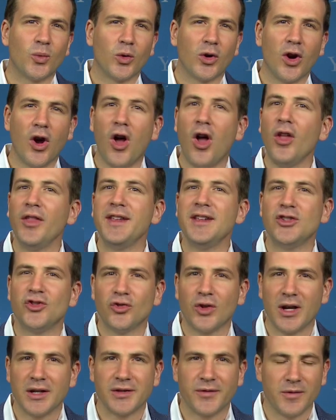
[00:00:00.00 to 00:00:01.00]
were all these
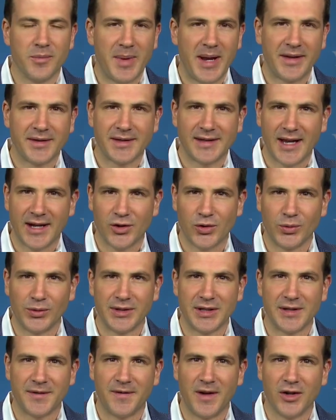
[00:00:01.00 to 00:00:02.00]
drugs for male sexual
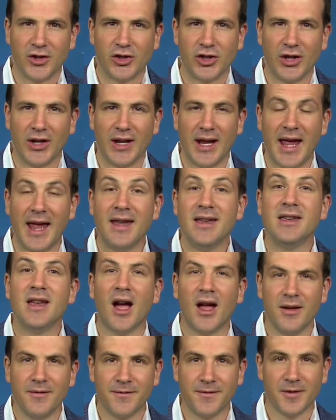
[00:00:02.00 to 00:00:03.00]
dysfunction and
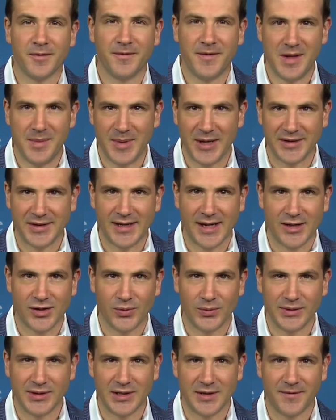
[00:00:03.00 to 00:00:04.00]
none for female
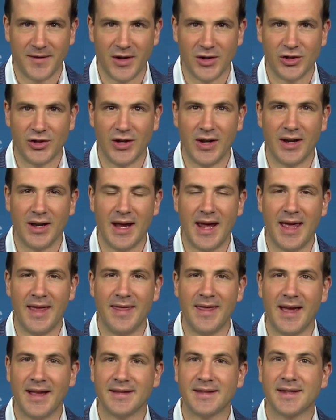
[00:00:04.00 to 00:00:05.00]
sexual dysfunction,
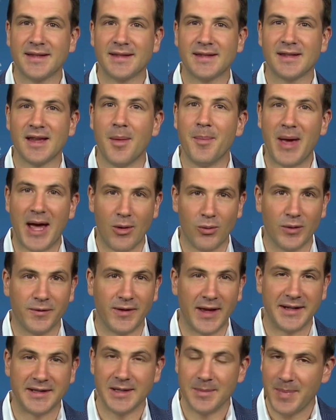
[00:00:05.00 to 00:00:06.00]
and that somehow
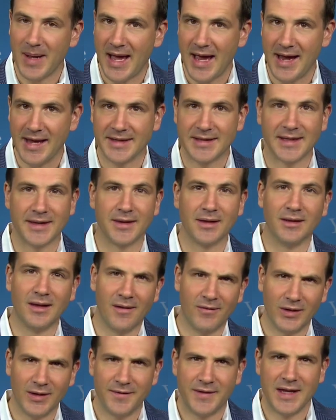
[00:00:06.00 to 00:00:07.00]
reflected bias at the
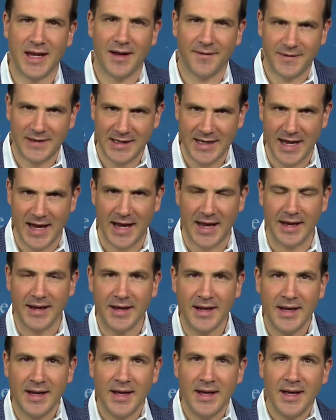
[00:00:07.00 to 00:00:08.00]
level of the FDA.
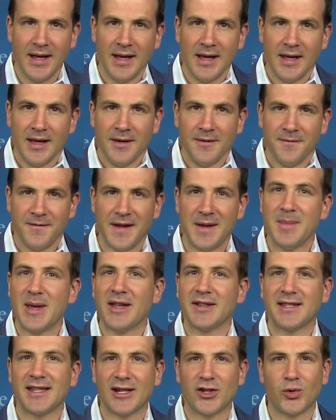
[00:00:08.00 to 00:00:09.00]

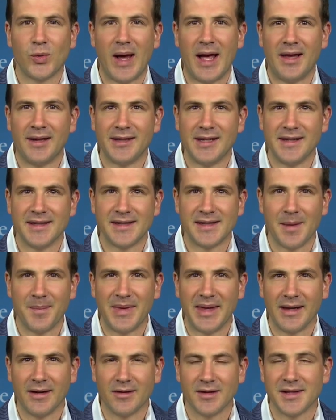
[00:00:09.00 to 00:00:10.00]
Female sexuality is
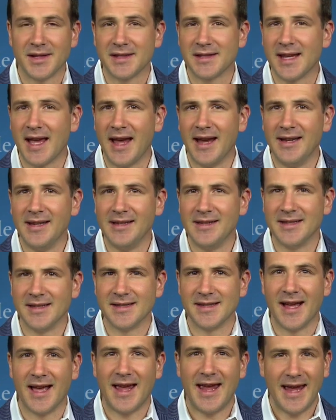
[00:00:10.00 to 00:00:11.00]
something our society does
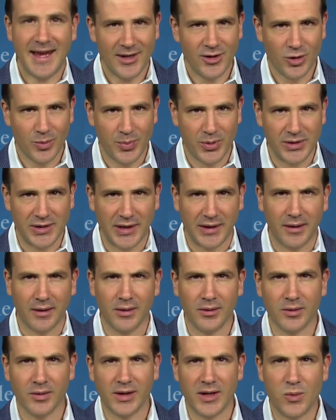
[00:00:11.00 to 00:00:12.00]
not handle
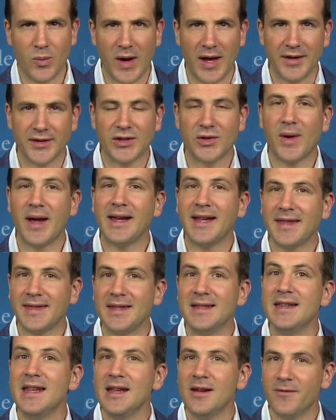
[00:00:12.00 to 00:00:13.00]
particularly well, so I get
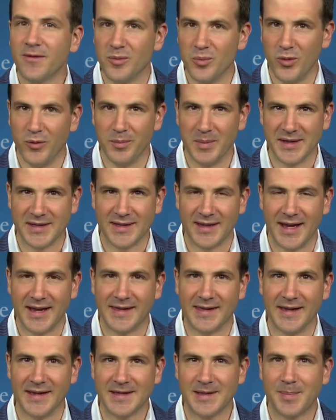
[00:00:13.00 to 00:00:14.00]
the need for movements
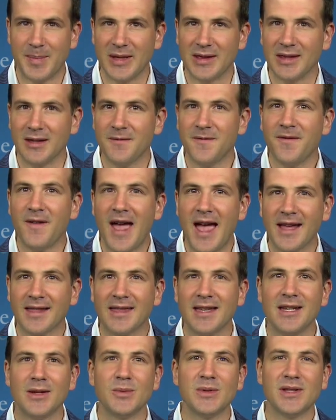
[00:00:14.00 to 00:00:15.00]
like this, but the fact
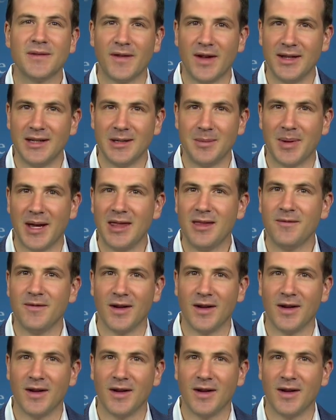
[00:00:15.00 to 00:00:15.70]
that it was funded by the